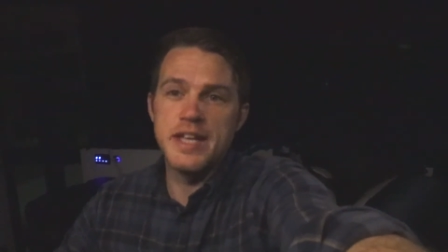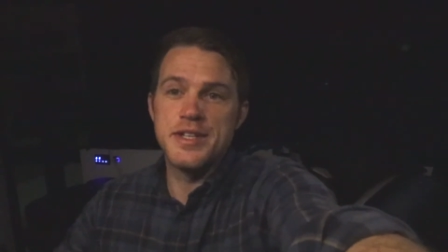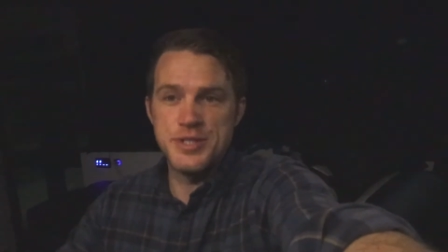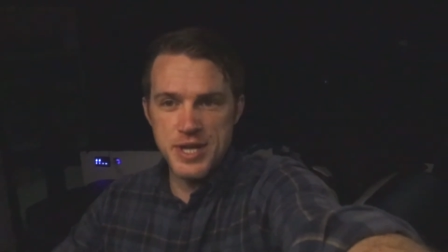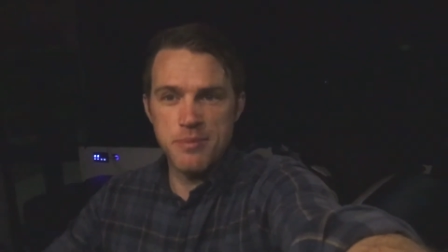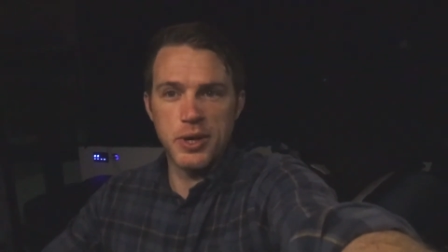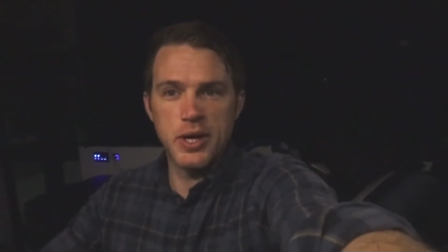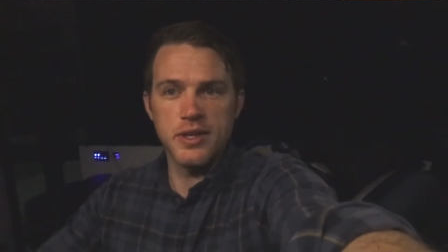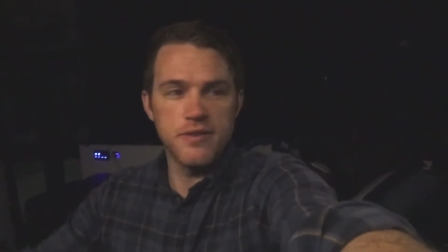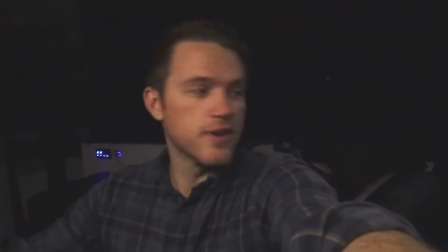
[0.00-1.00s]

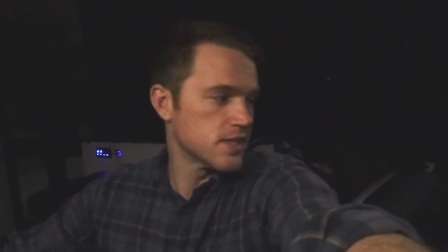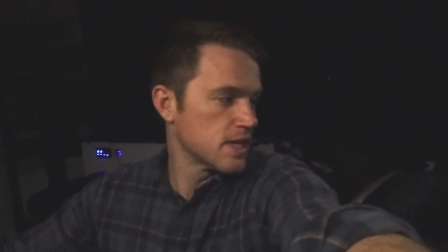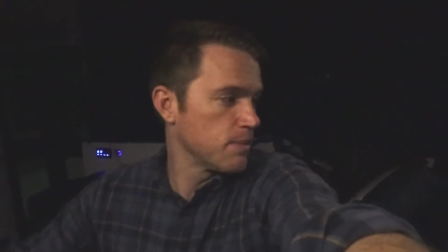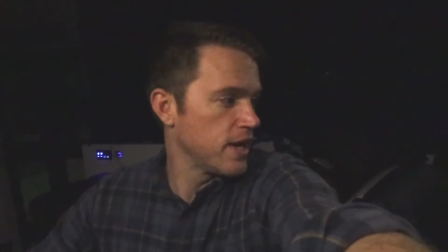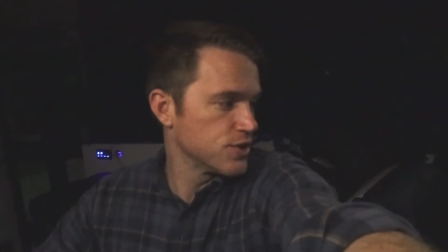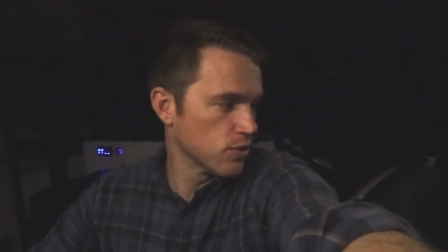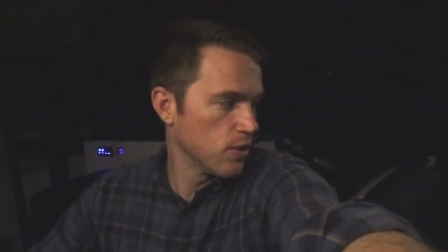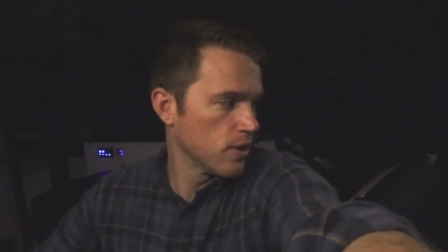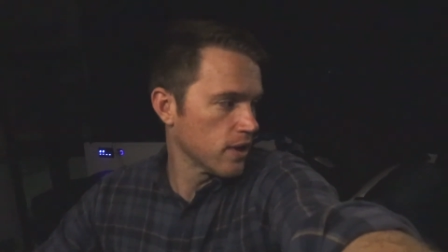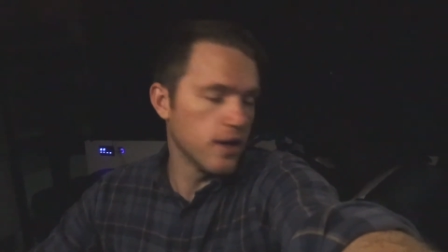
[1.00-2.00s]
temporarily fixing my
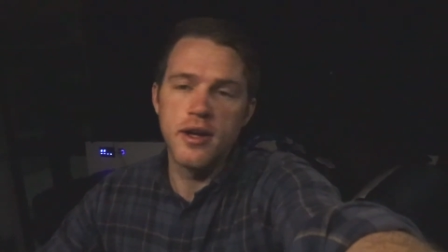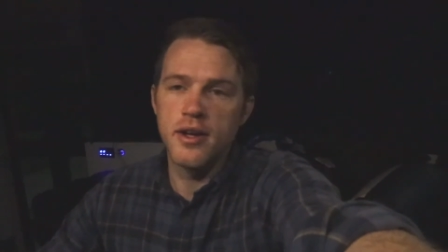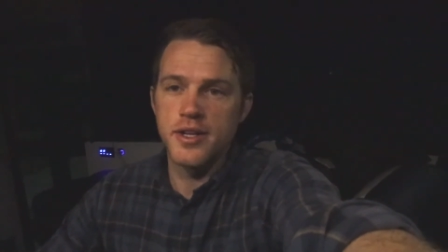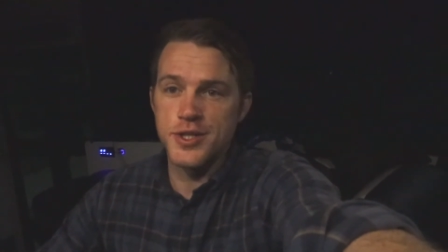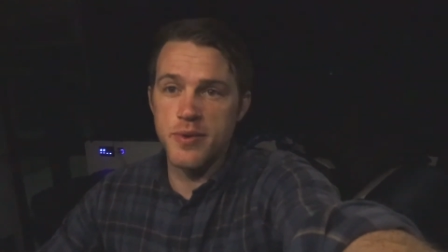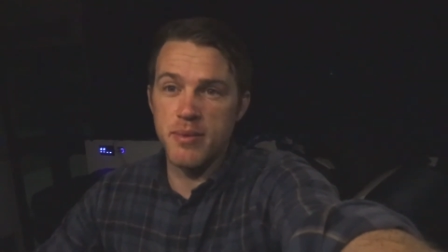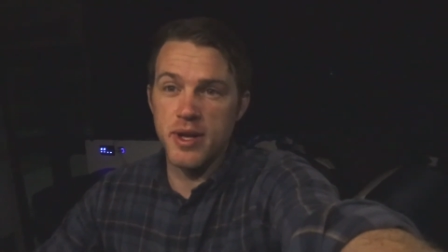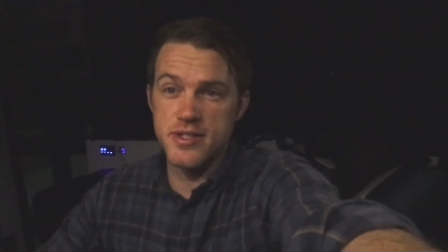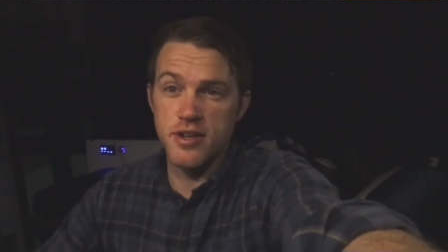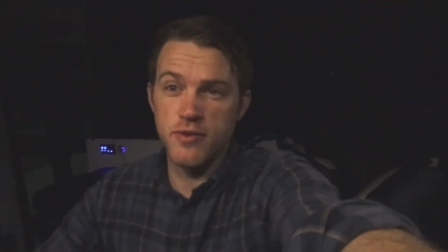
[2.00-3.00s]
drawer. Just went and
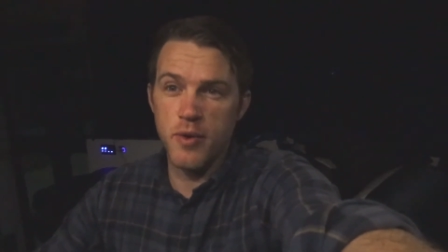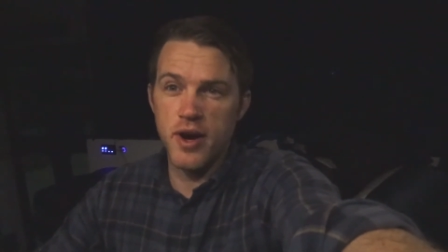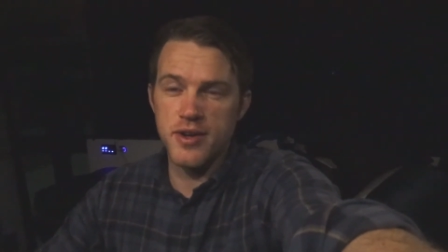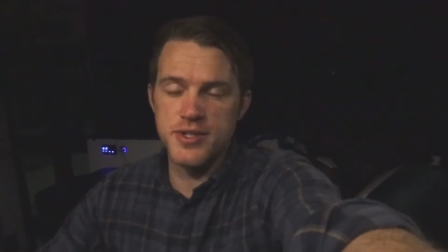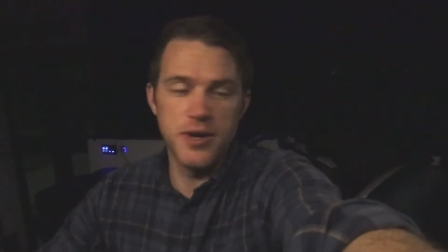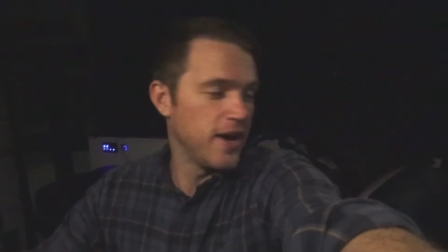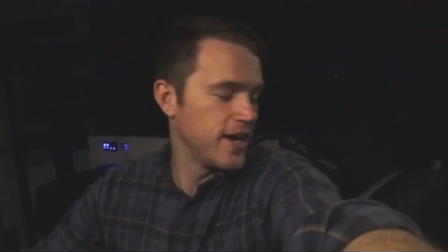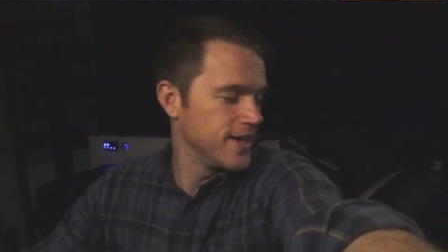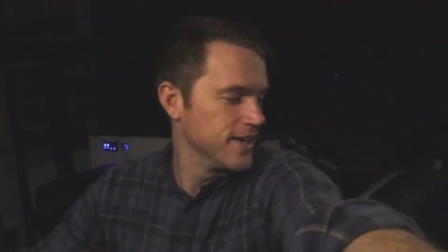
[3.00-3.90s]
bought silverware, so I